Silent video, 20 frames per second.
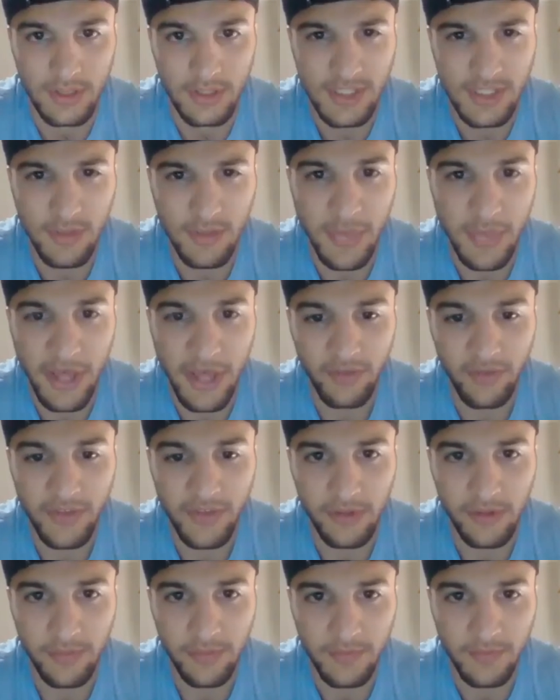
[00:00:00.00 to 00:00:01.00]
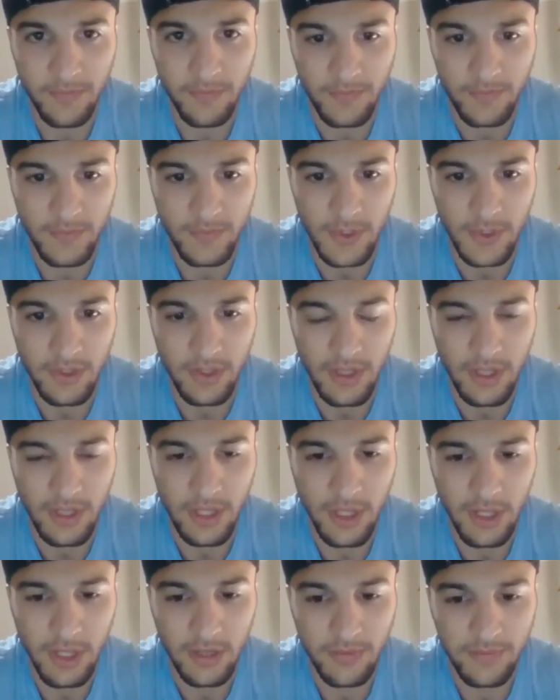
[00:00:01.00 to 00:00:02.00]
It's in Belleville.
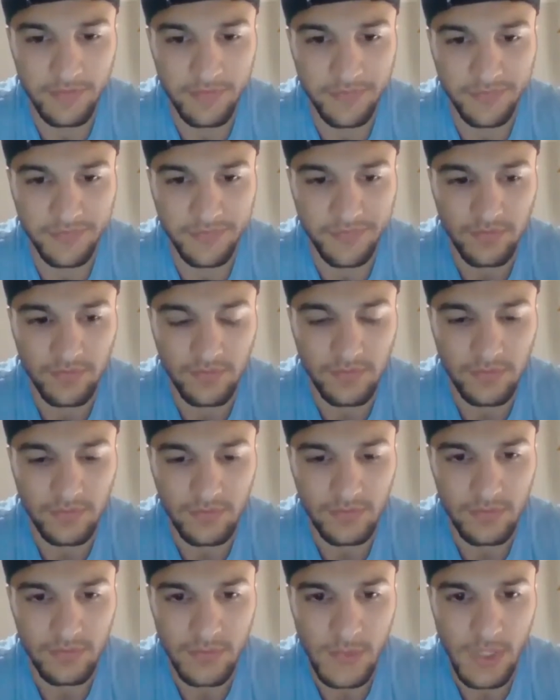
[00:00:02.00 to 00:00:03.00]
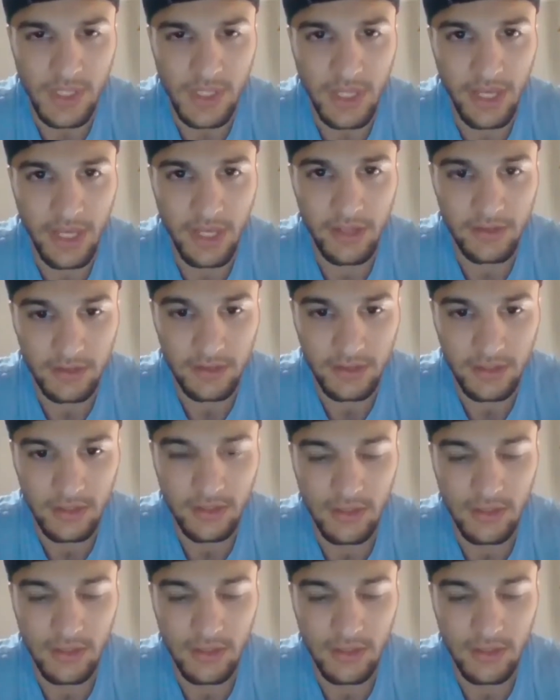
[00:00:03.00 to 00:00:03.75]
Belleville. Um, yeah.